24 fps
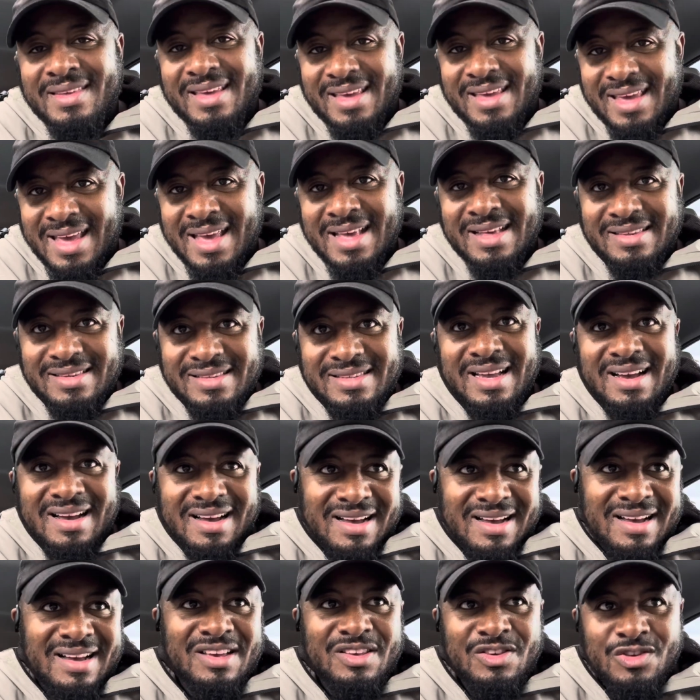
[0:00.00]
is
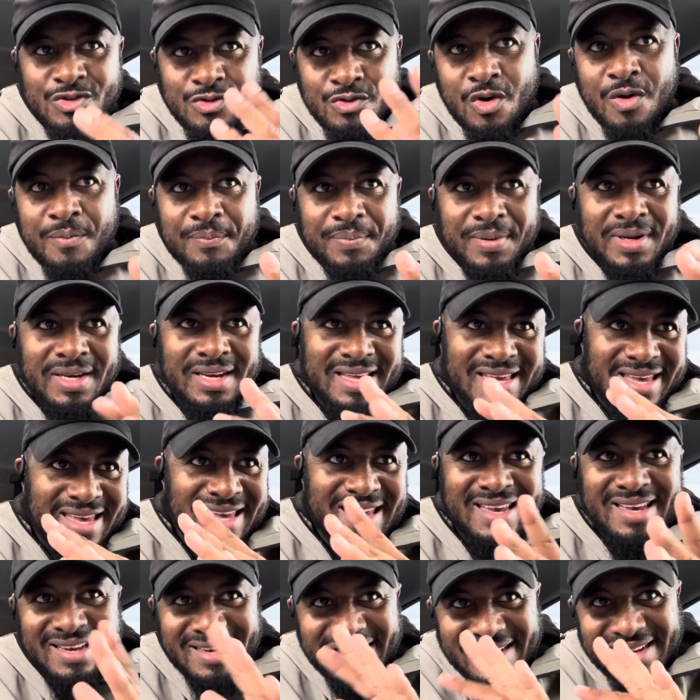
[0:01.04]
the Europa
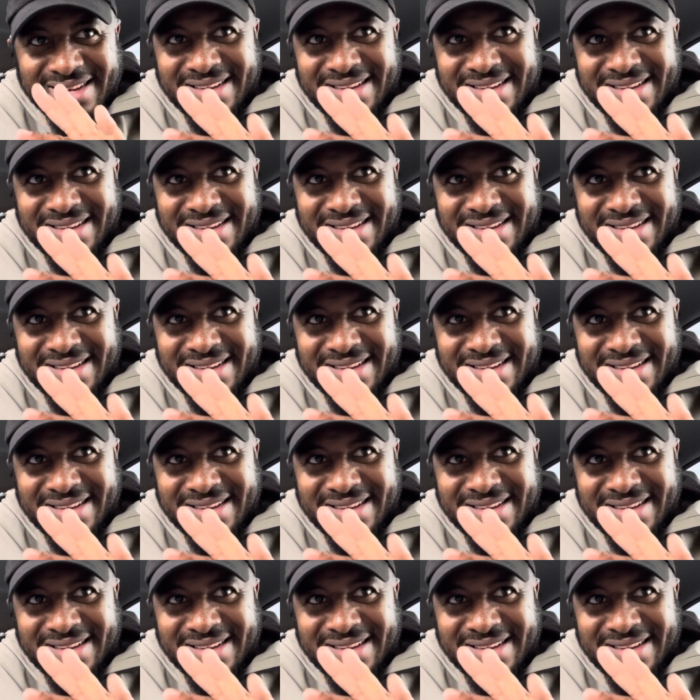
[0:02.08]
League,